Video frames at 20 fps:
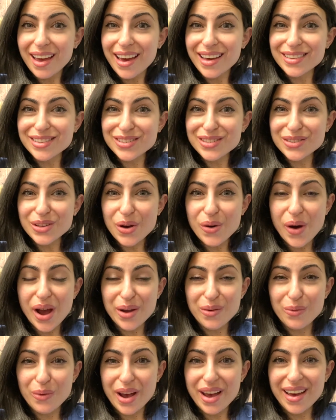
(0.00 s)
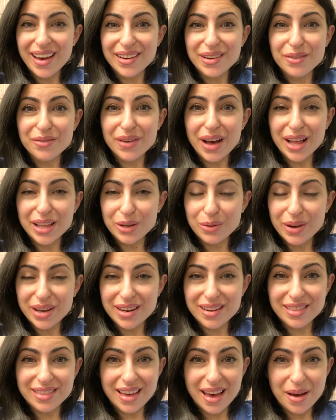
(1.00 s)
and so I went and
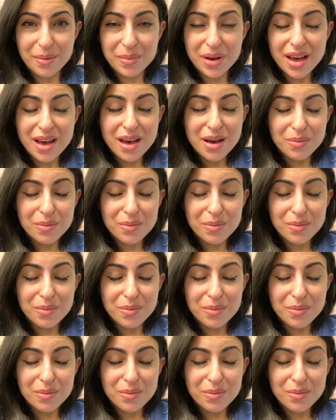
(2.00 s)
evaluated them